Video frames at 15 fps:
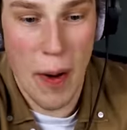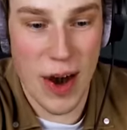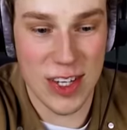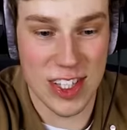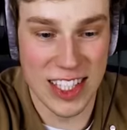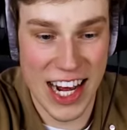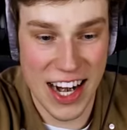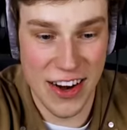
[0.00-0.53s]

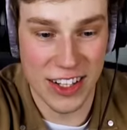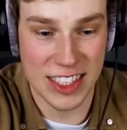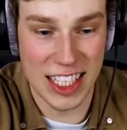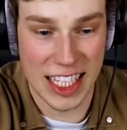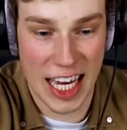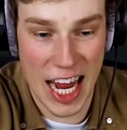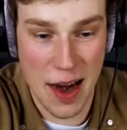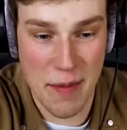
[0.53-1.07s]
impersonator. It's a
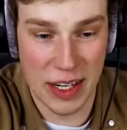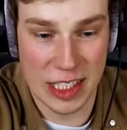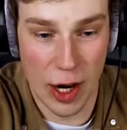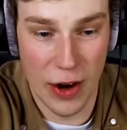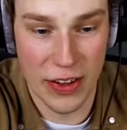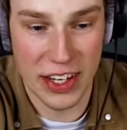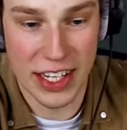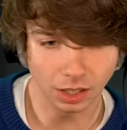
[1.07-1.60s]
camera
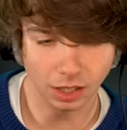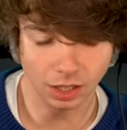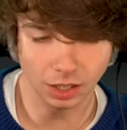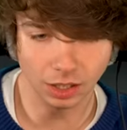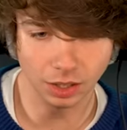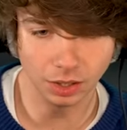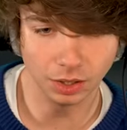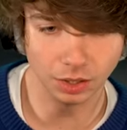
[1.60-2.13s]
toilet.
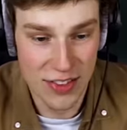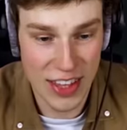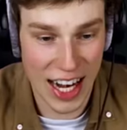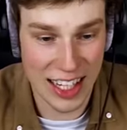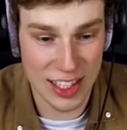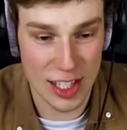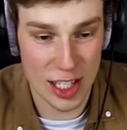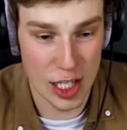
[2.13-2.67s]
Yeah, oh. that
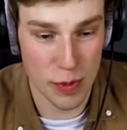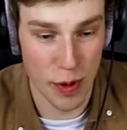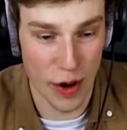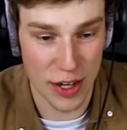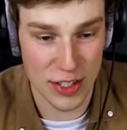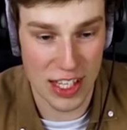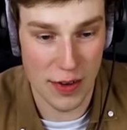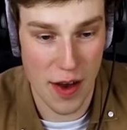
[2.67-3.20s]
is the
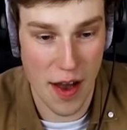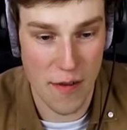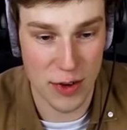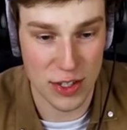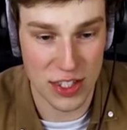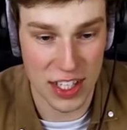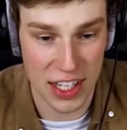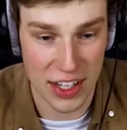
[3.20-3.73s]
smartest thing I've ever
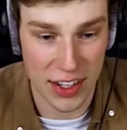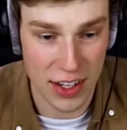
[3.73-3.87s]
seen.